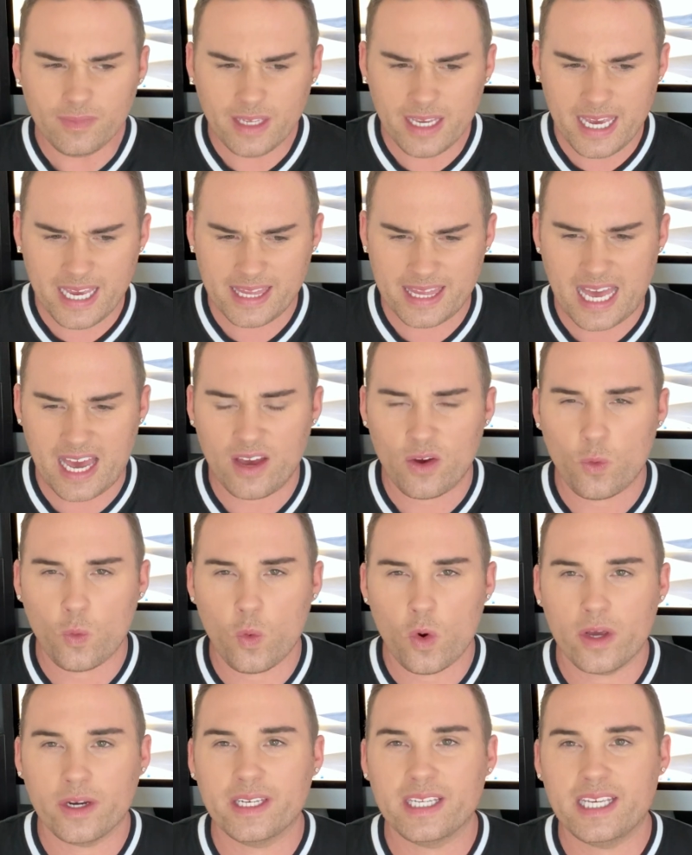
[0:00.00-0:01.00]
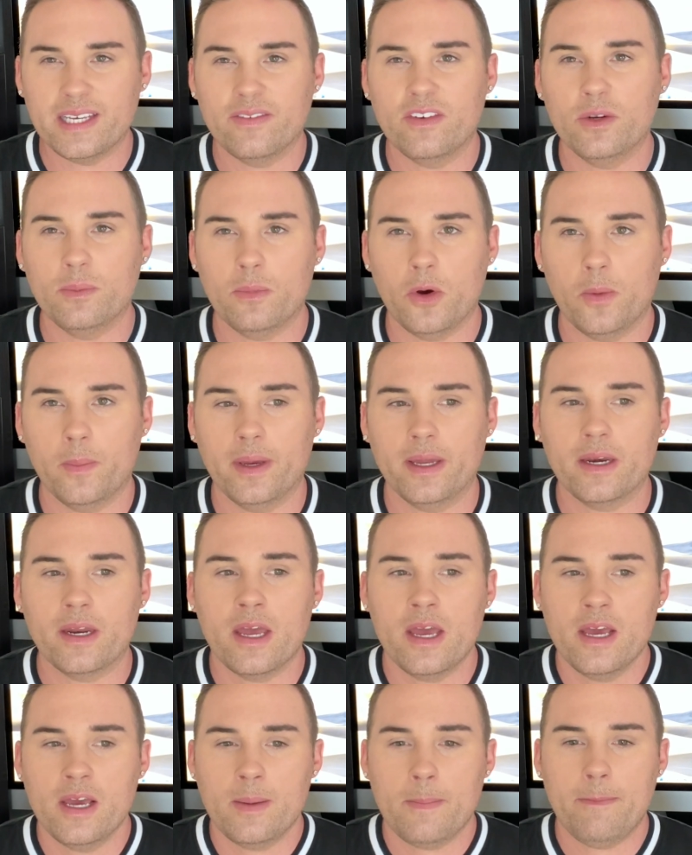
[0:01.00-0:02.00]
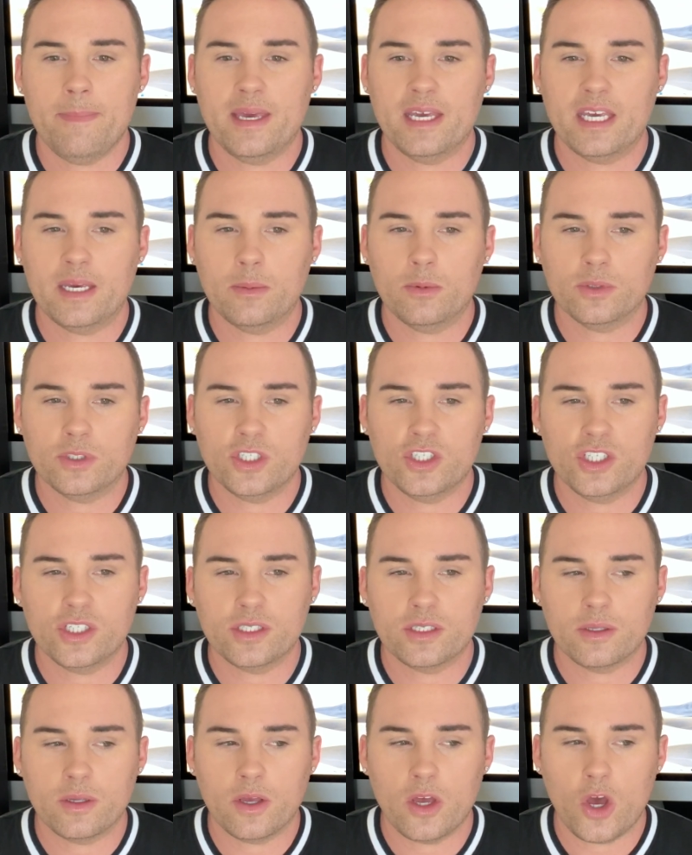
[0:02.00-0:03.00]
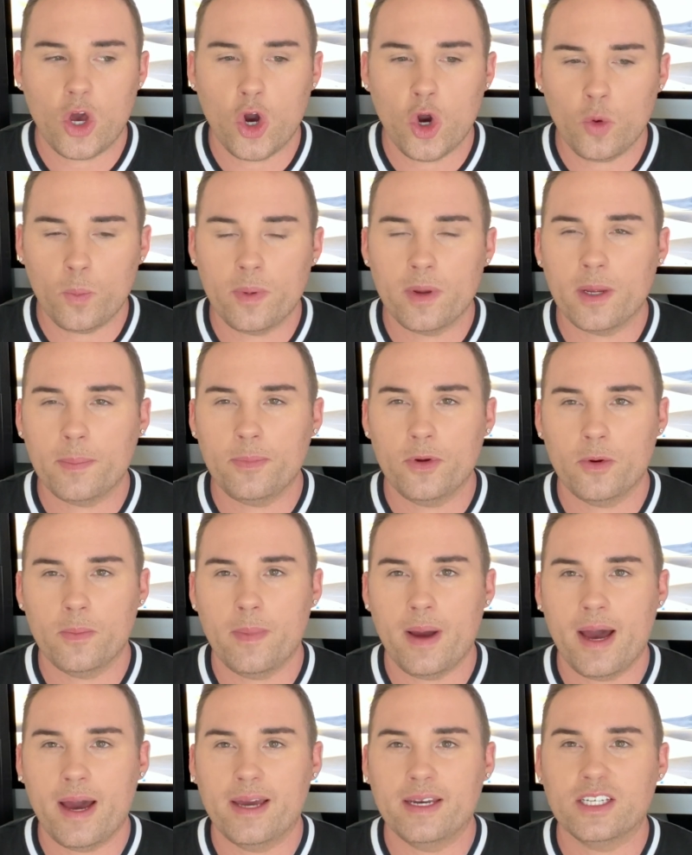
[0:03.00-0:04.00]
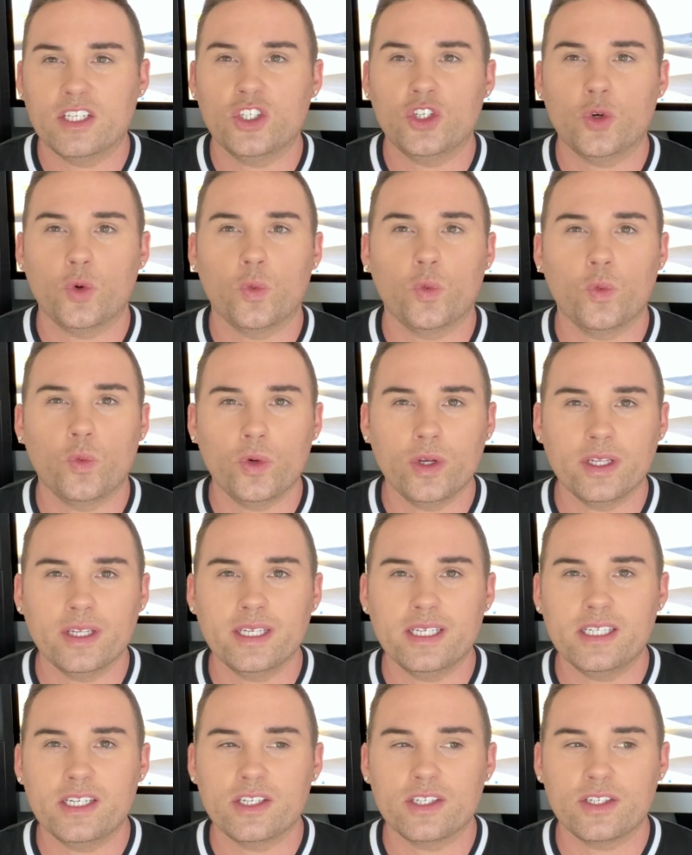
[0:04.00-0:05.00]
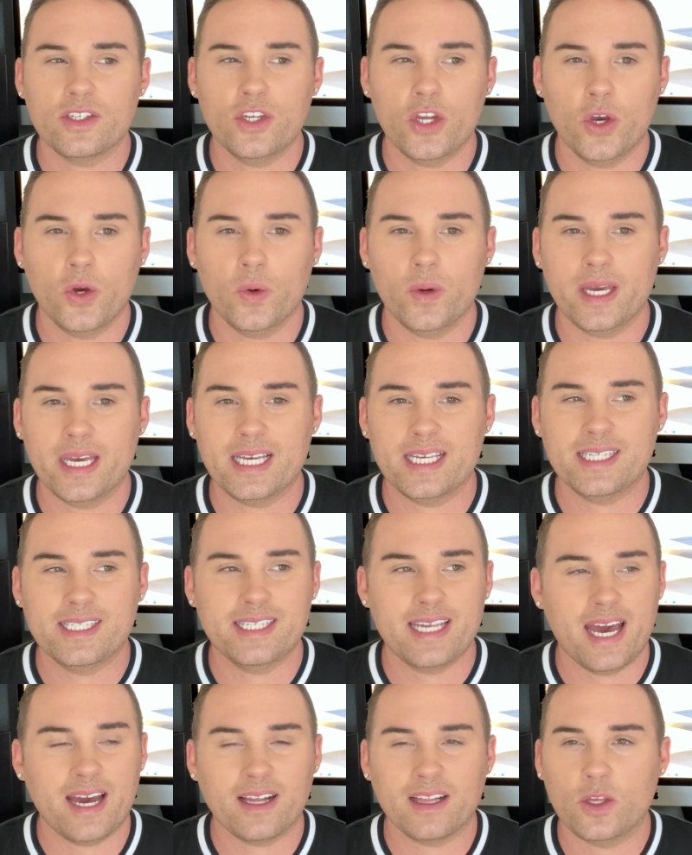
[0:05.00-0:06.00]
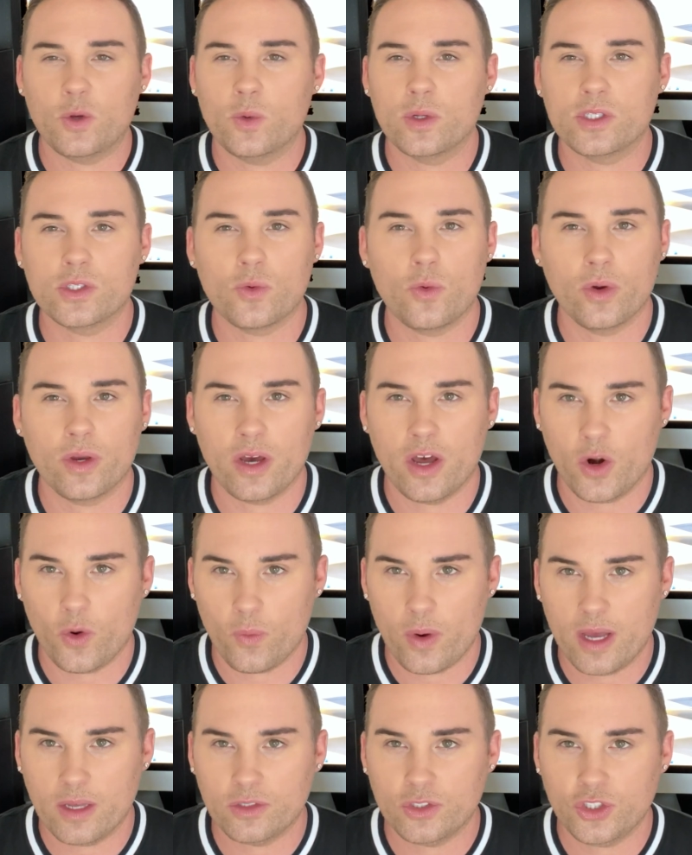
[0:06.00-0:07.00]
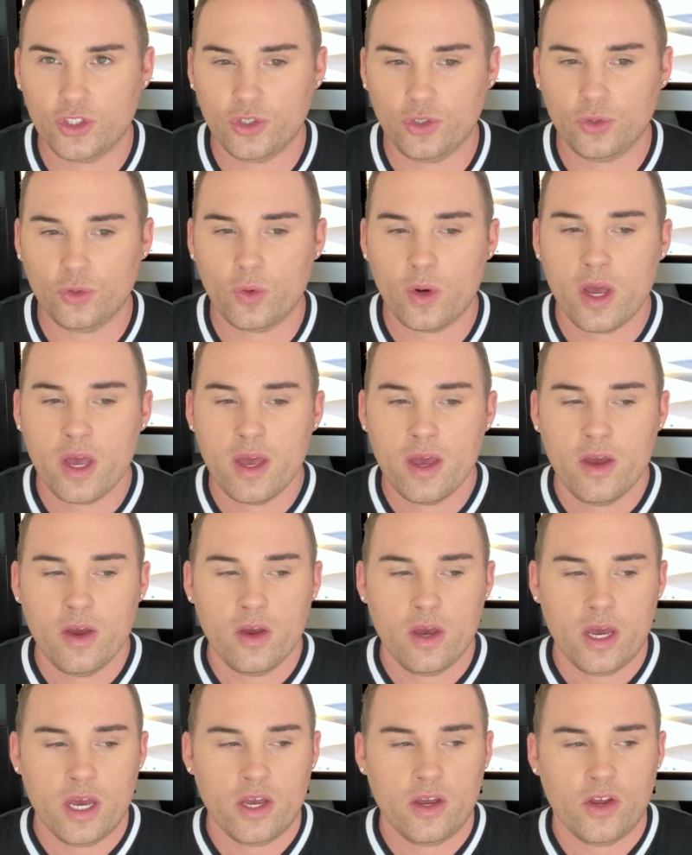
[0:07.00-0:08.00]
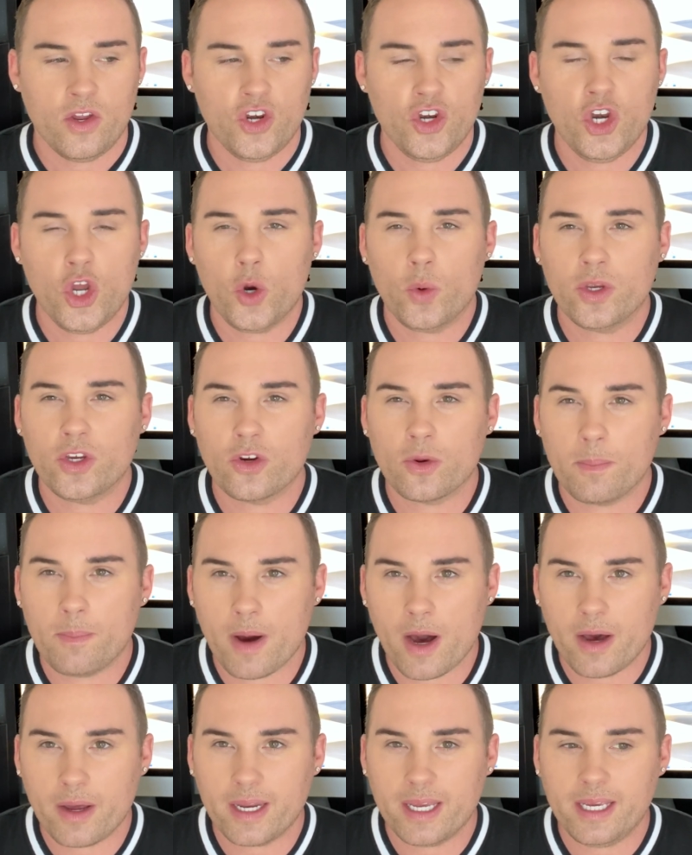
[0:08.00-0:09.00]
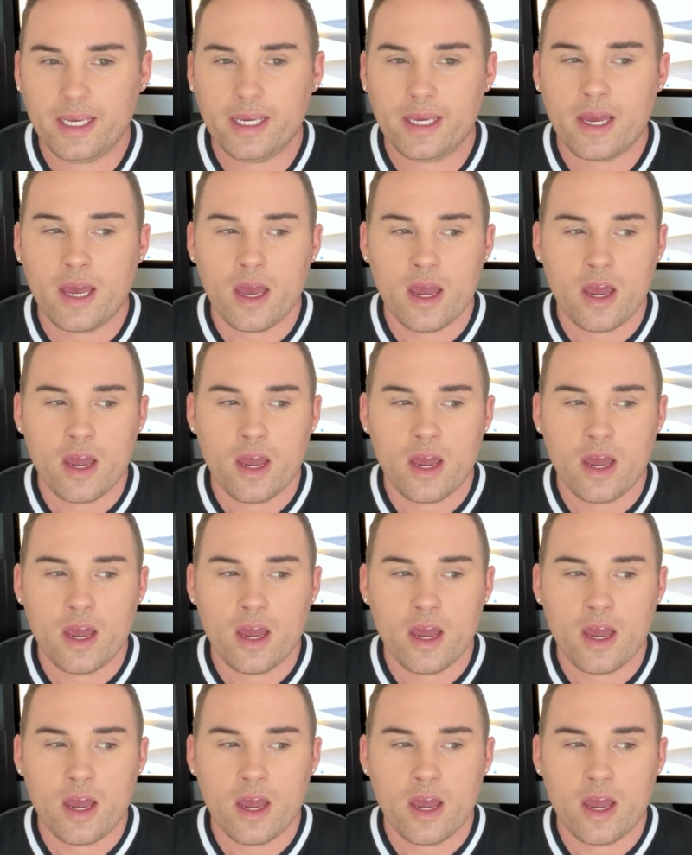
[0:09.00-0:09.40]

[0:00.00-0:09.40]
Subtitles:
at that one given moment, being able to just open up your mind to really just know exactly what's going on around you, knowing your body.